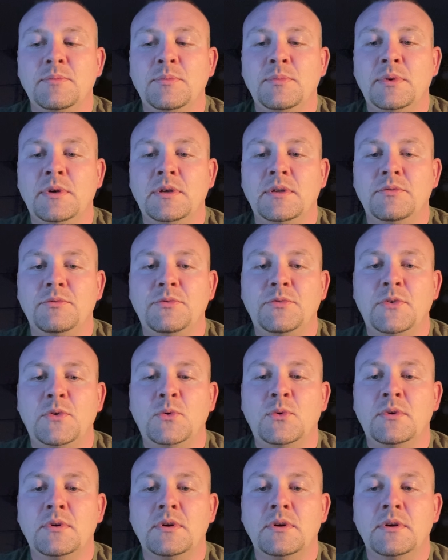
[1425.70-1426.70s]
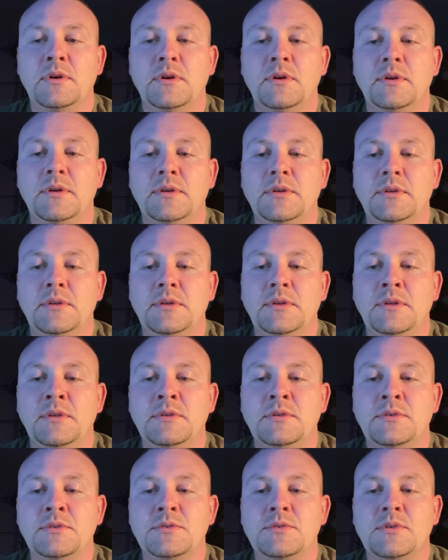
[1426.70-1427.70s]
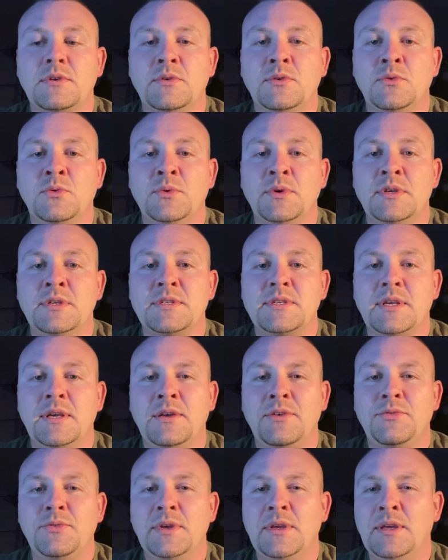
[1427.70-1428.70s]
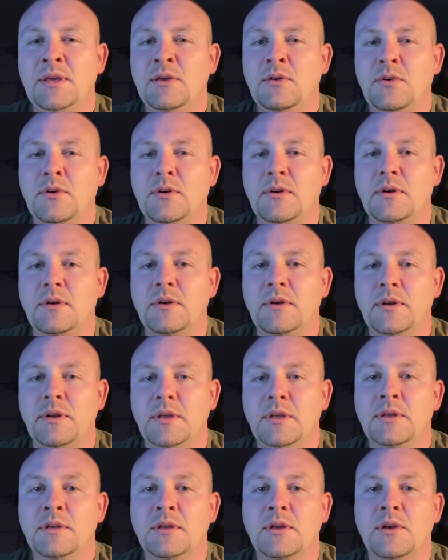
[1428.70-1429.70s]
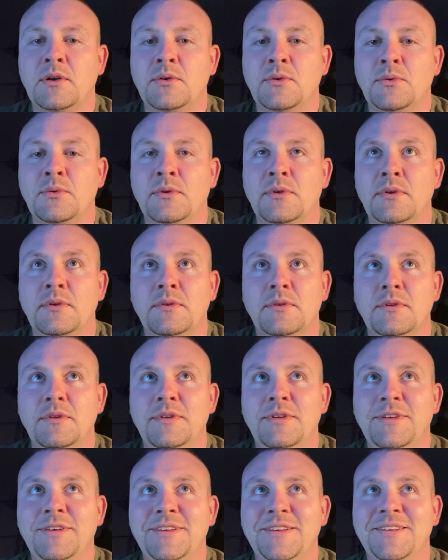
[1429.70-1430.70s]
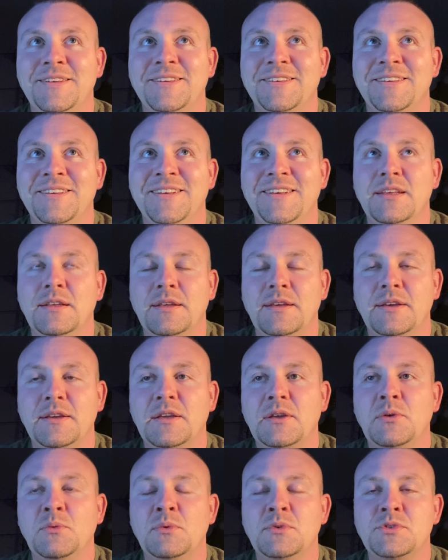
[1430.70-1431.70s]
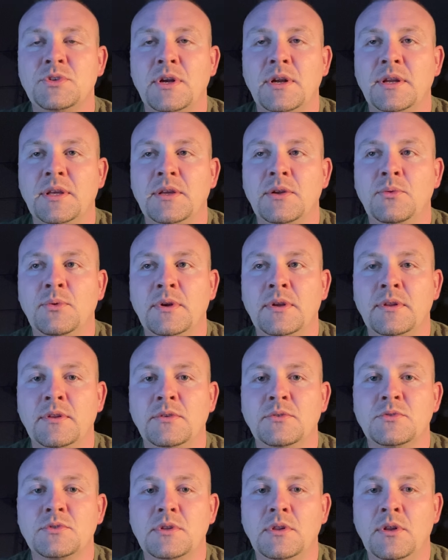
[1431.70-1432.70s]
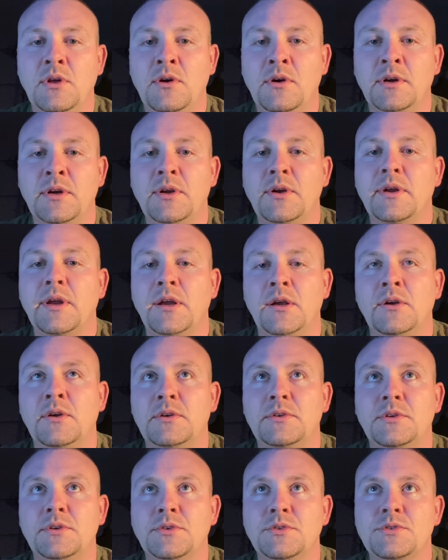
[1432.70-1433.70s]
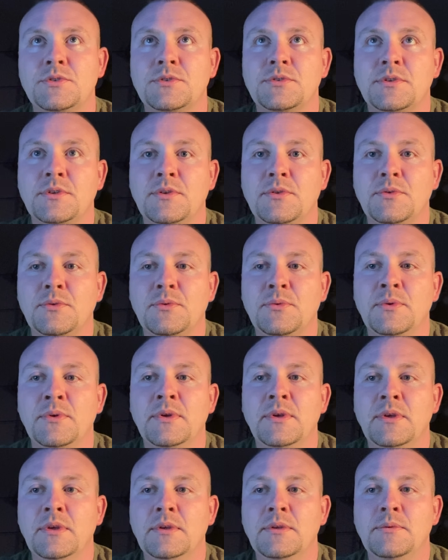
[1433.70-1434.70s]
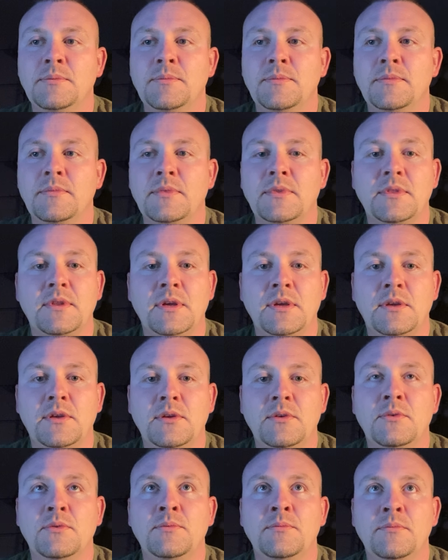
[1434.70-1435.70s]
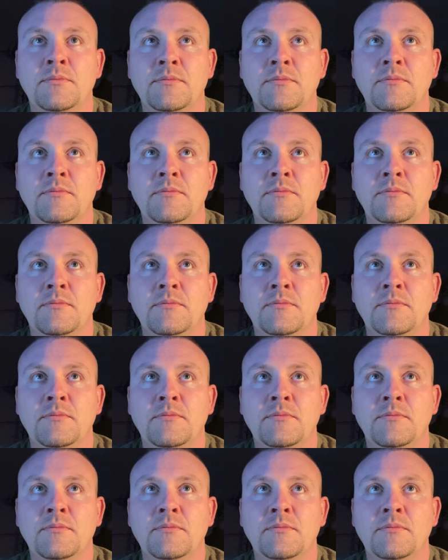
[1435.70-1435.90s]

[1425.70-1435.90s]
But 4 is always FER in code. Again, we're trying to get rid of those longer characters, so thank you